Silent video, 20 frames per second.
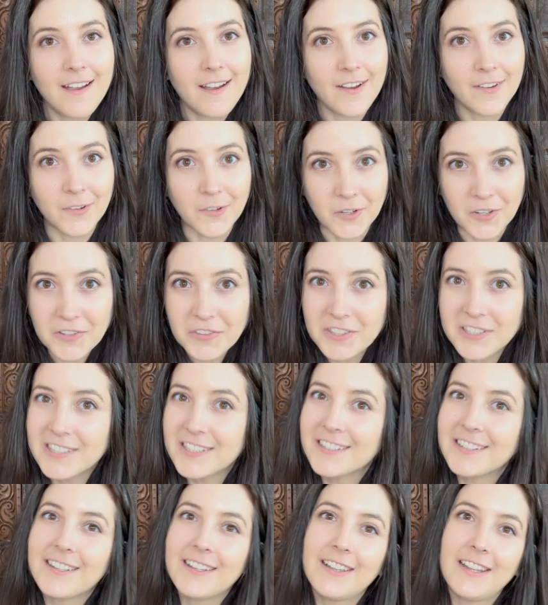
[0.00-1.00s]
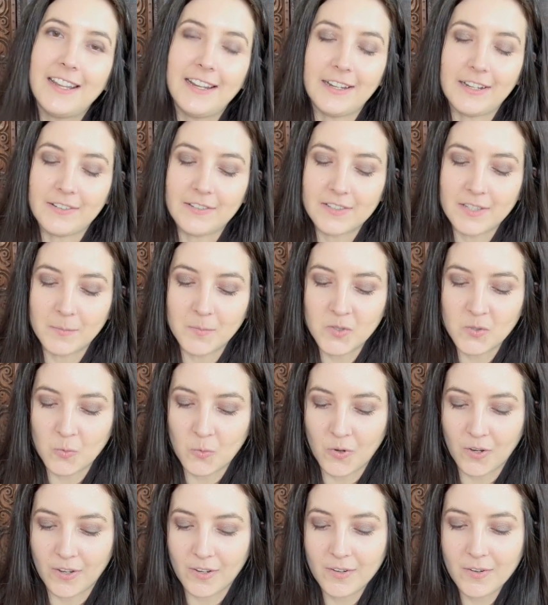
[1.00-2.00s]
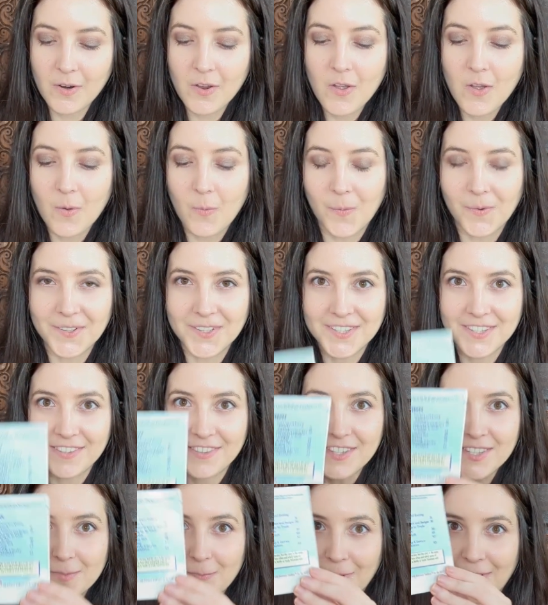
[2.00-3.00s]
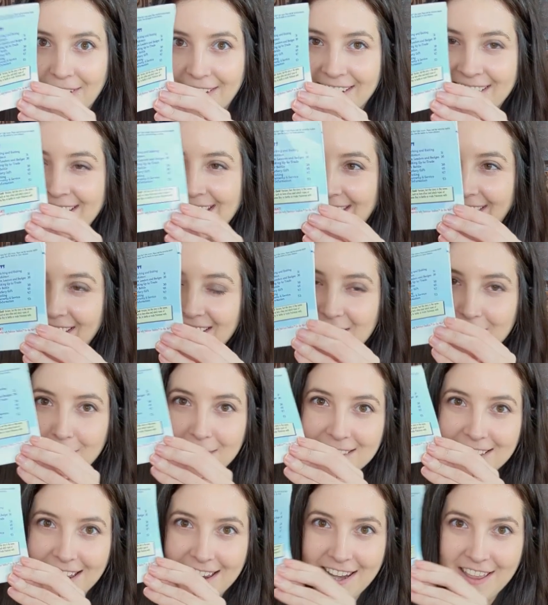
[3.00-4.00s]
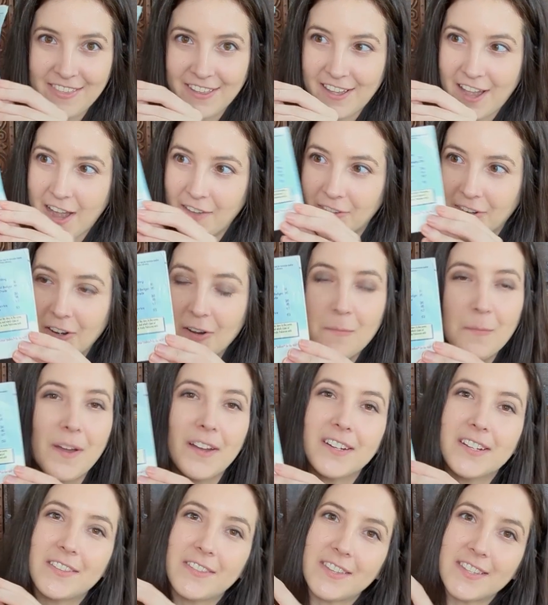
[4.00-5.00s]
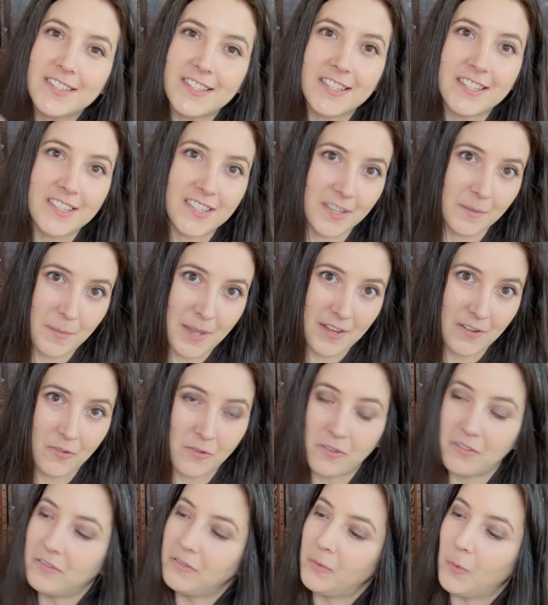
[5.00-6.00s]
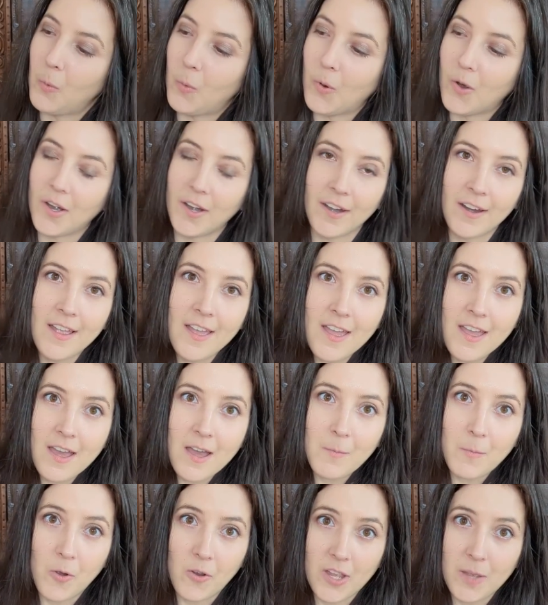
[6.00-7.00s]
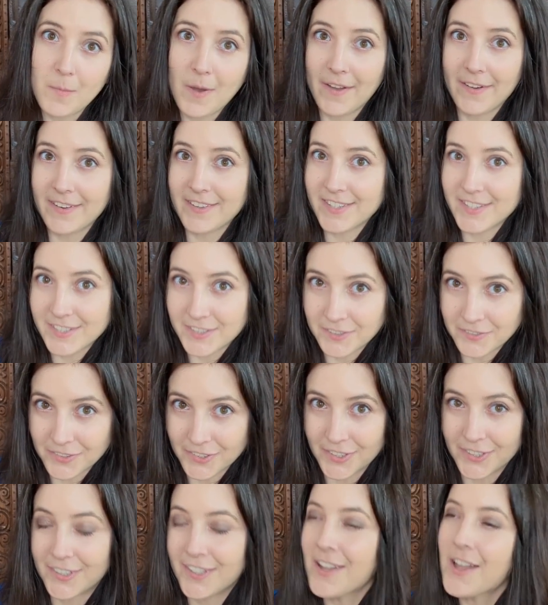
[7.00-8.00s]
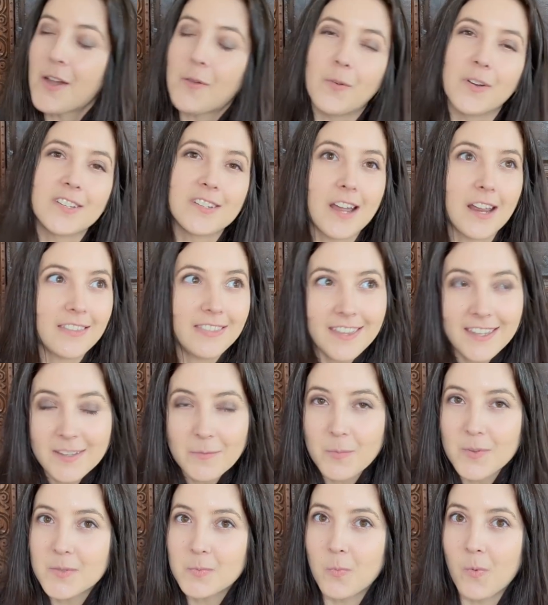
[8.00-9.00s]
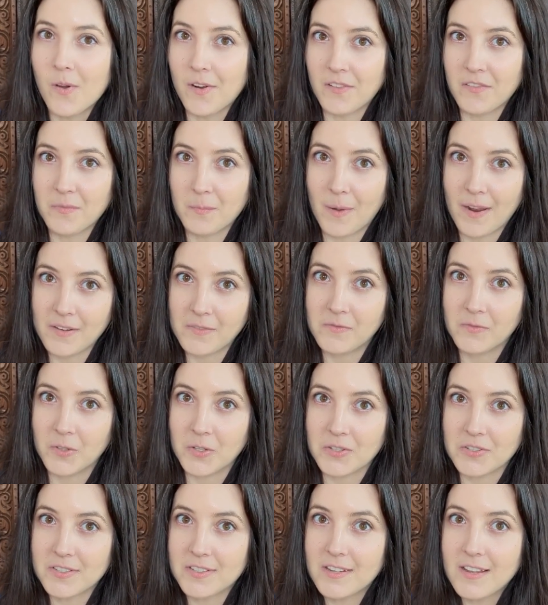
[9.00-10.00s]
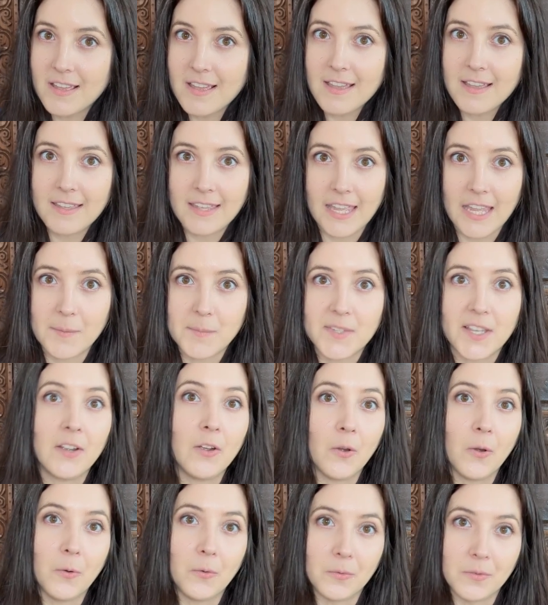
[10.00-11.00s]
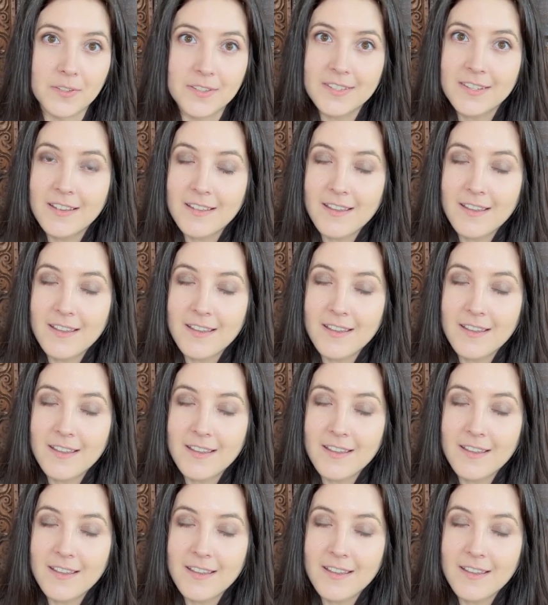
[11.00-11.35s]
unearthed in some drawer was this one, and it's missing the cover, but this is the manual for Pokemon Silver, which I think was one of my first games I owned